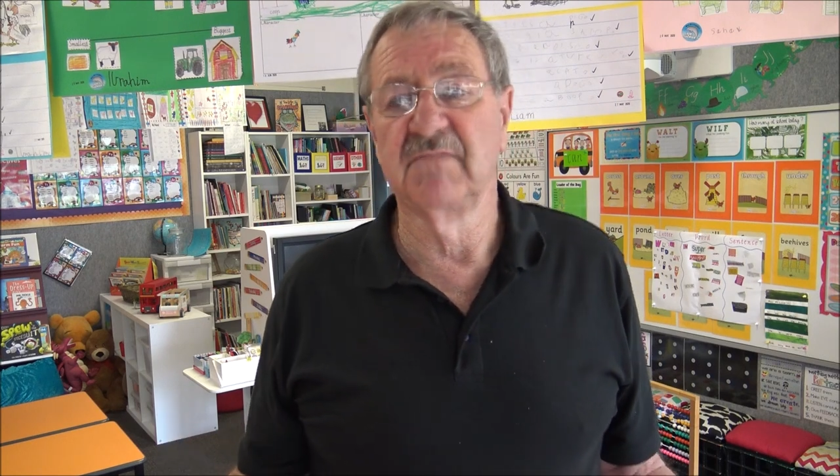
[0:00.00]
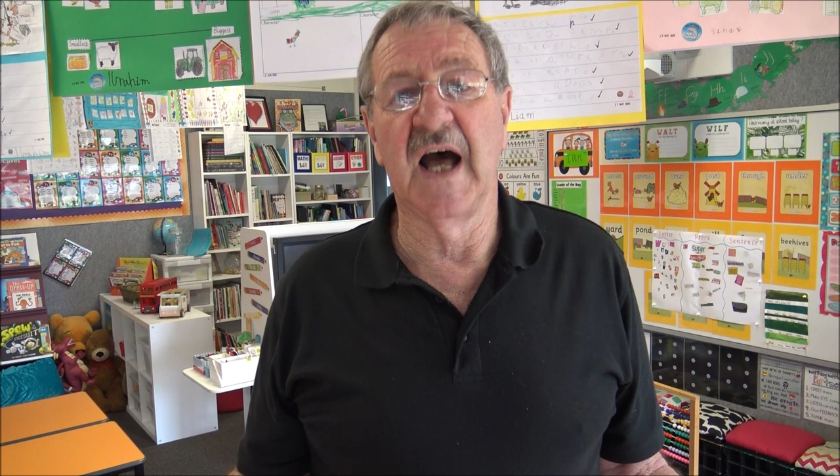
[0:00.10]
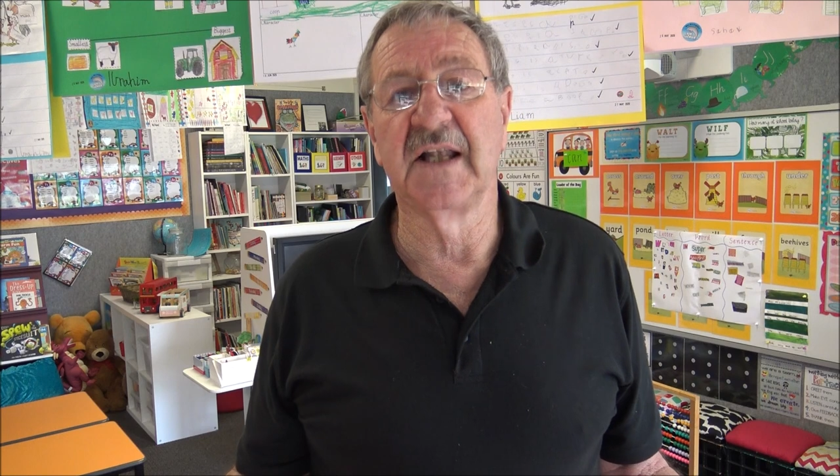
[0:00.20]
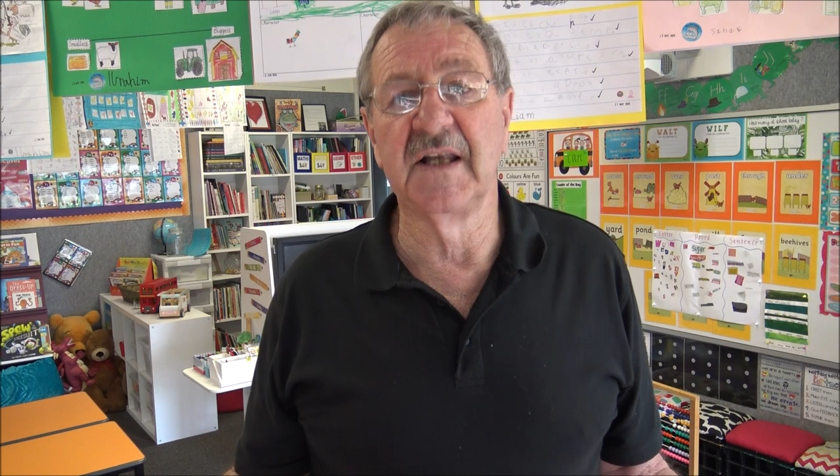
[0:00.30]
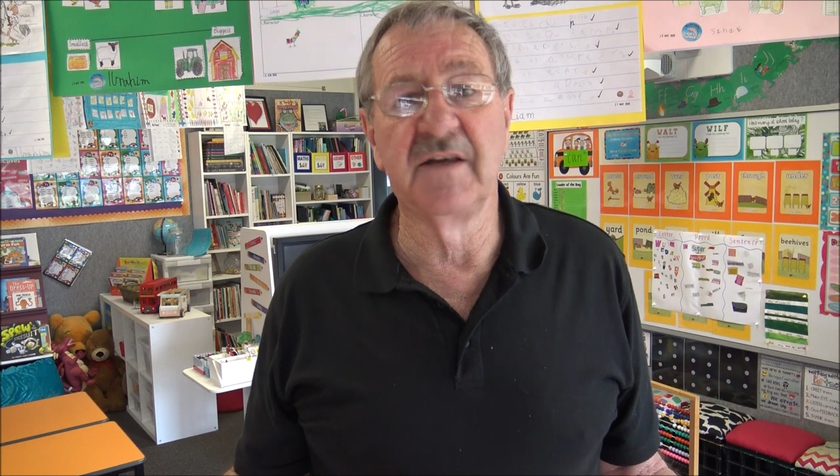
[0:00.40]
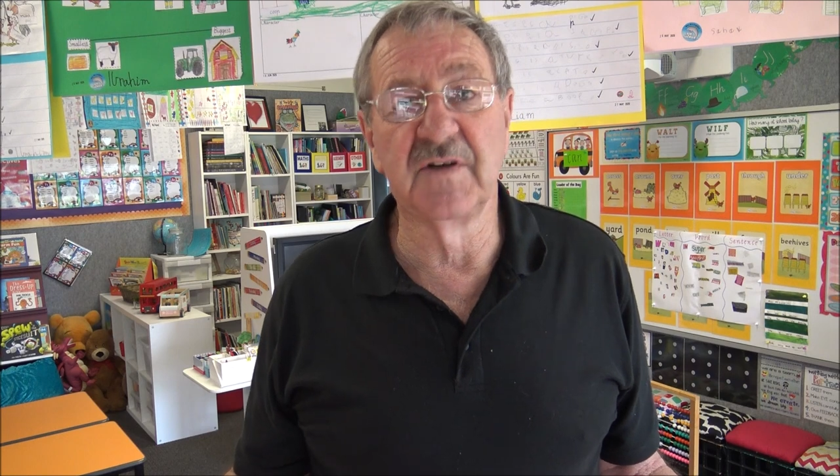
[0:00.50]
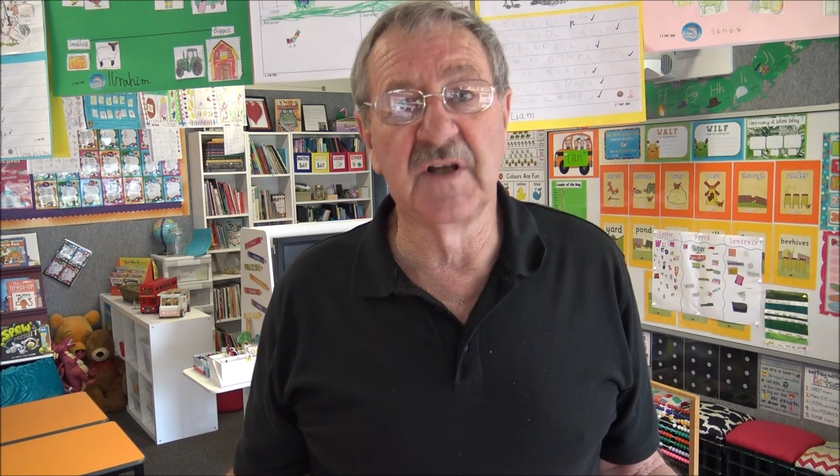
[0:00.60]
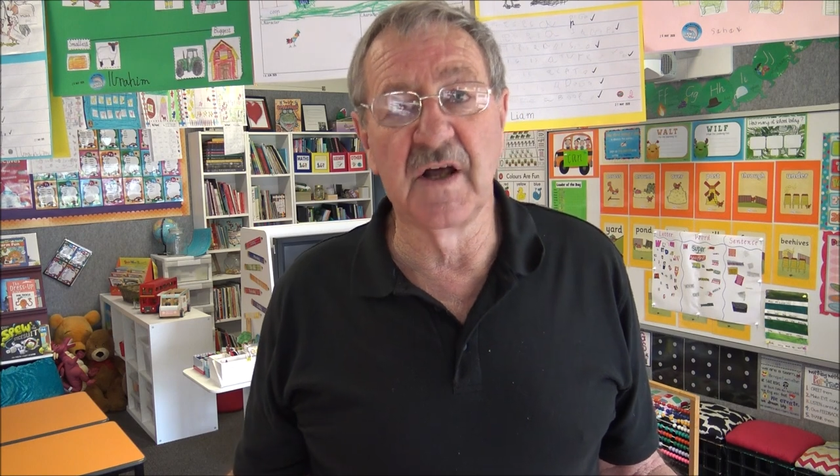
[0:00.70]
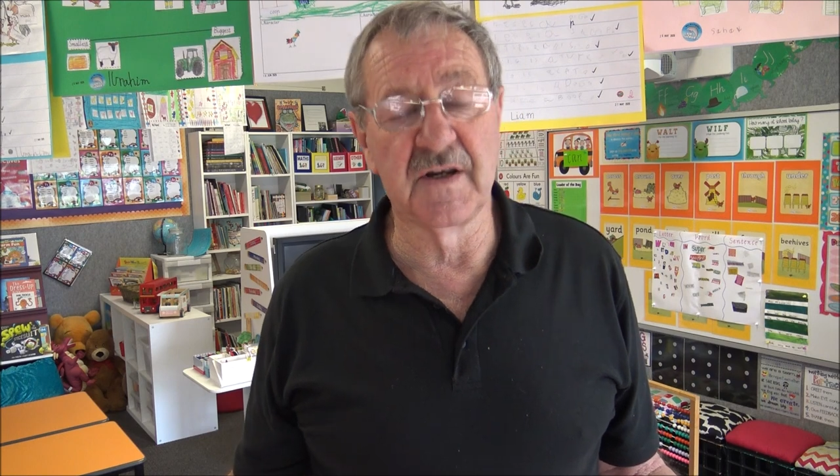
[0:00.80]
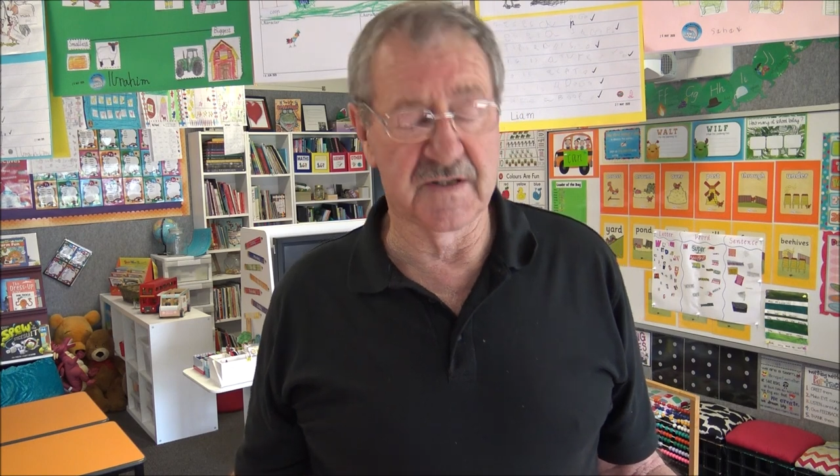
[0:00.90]
hardly even
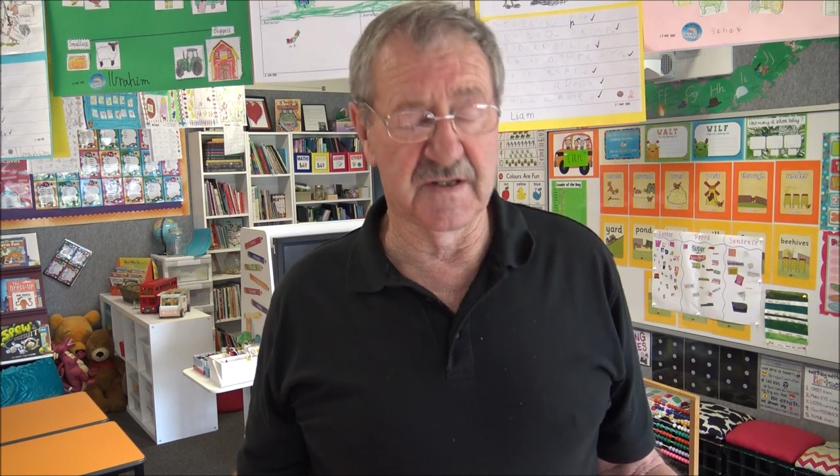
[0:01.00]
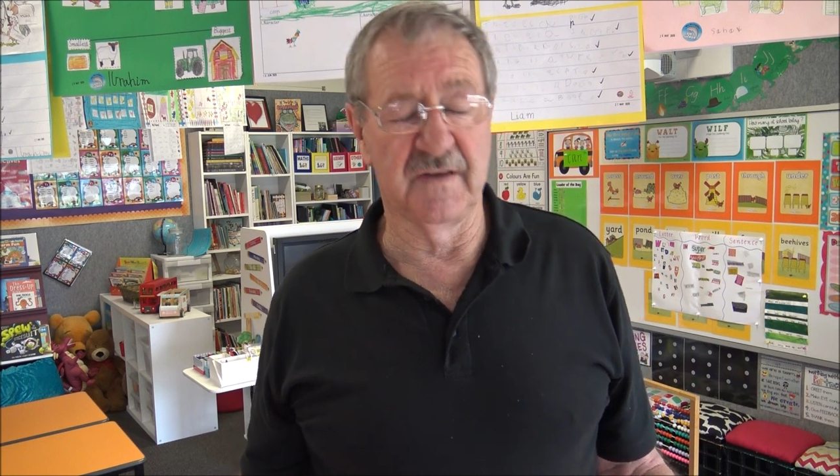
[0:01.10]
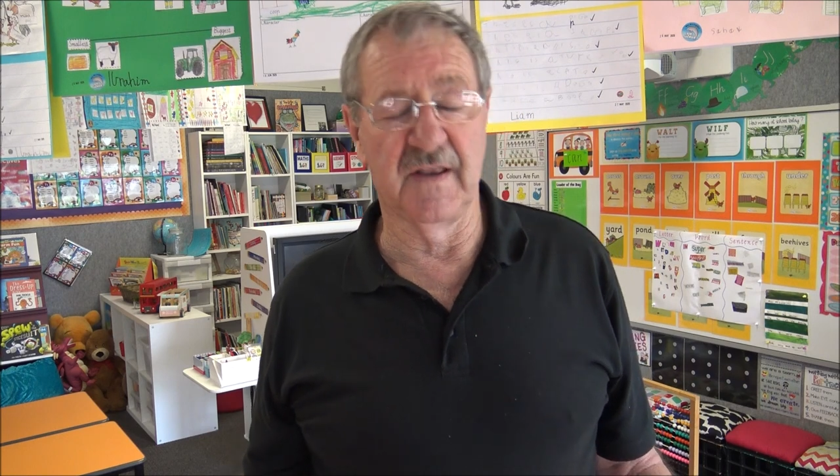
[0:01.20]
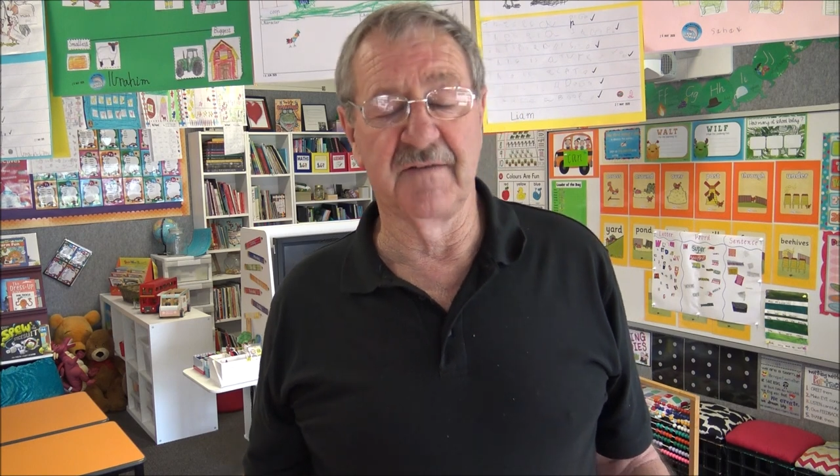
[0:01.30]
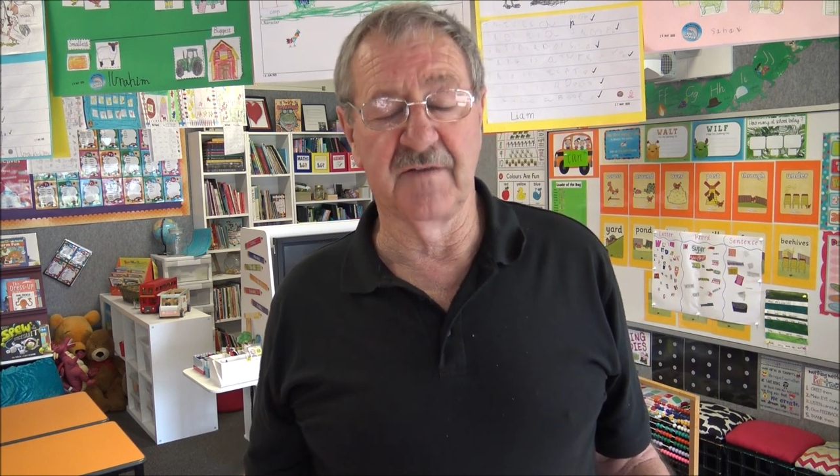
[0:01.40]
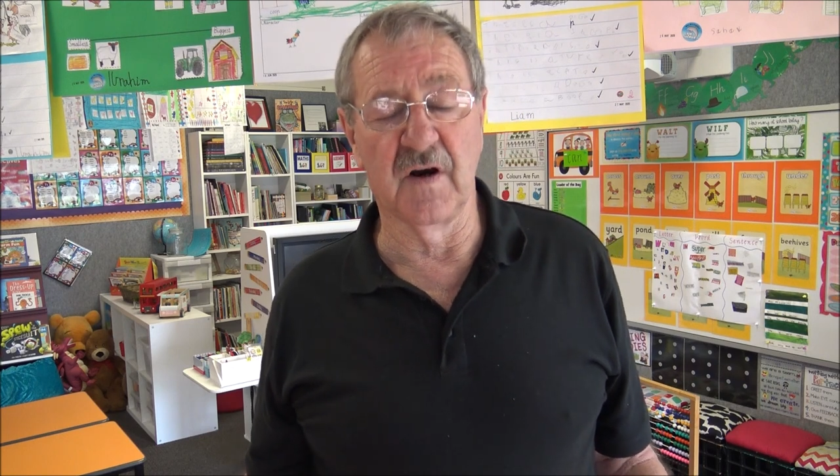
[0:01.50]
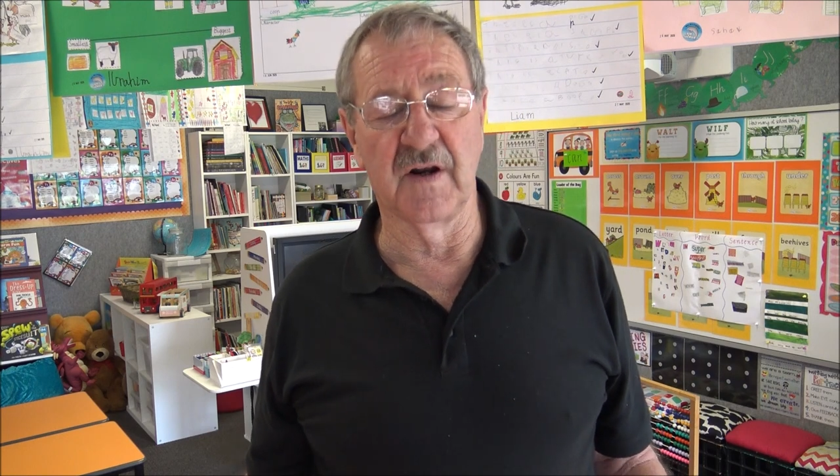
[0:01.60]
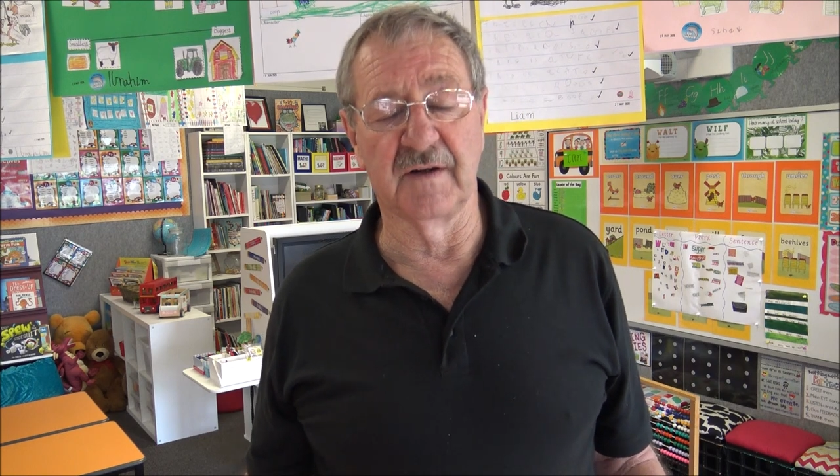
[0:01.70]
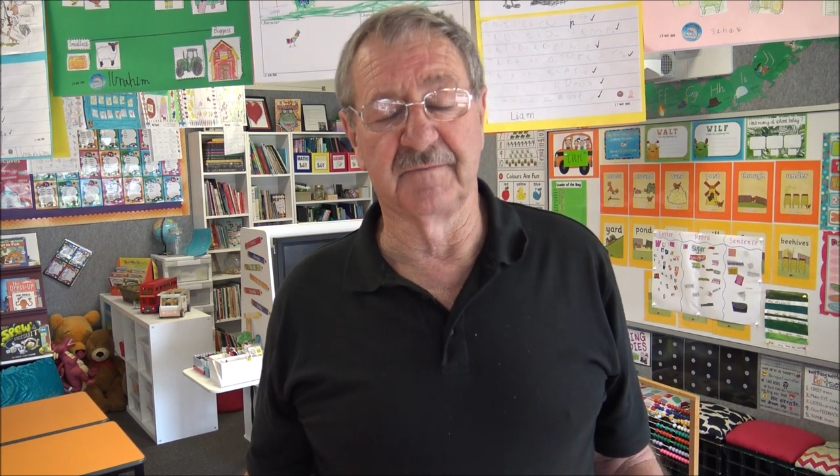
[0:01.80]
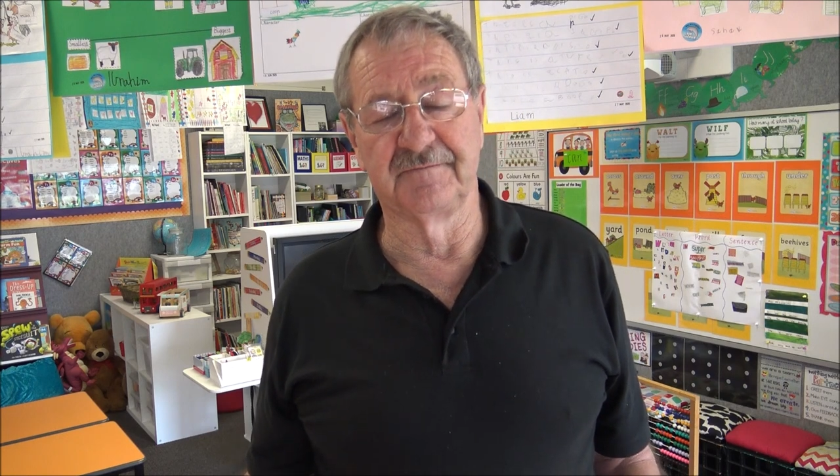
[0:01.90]
notice that they've got it.